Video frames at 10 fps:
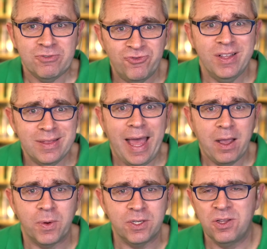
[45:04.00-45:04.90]

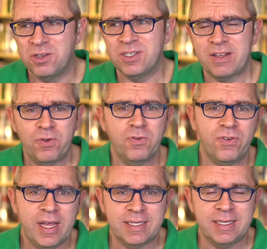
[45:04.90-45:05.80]
language, not just a few
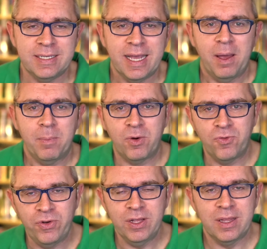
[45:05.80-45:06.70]
phrases, but
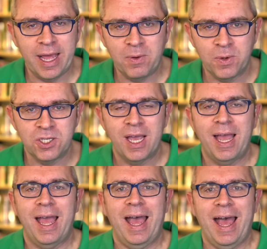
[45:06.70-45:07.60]
real language,
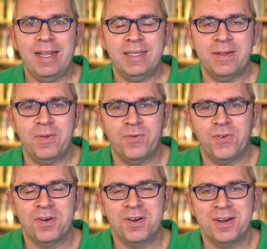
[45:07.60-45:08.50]
and
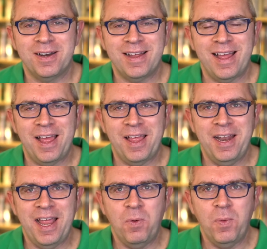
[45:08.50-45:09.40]

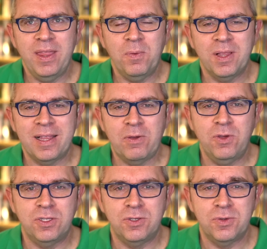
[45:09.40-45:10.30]
in a way that will allow
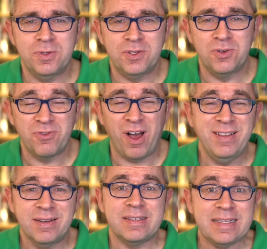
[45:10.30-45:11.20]
you to
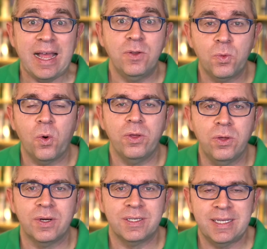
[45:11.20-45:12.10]
understand what
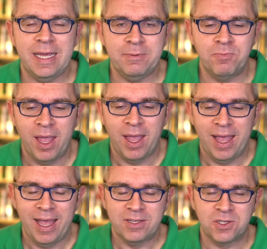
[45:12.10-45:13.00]
you're saying.
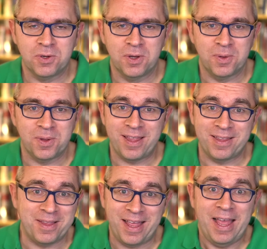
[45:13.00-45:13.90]
So
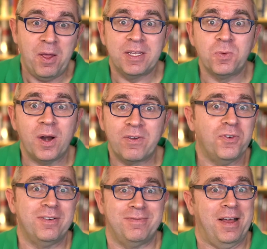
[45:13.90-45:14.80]
it has worked
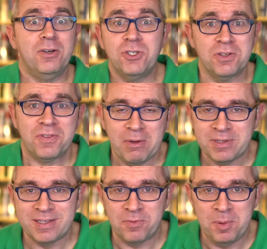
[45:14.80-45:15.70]
for hundreds of
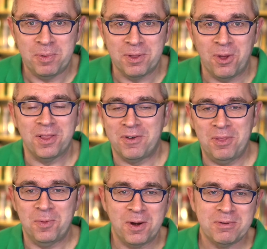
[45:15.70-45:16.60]
thousands of people all
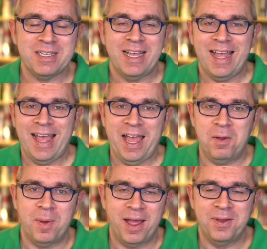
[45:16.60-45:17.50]
around the world,
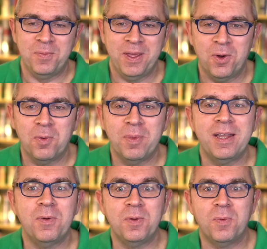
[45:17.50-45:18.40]
and we hope
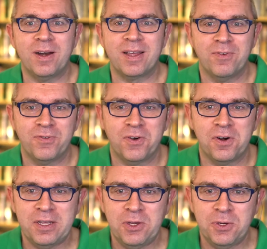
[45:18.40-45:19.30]
that it would work
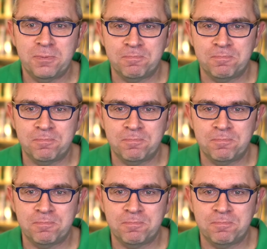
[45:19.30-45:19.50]
for you.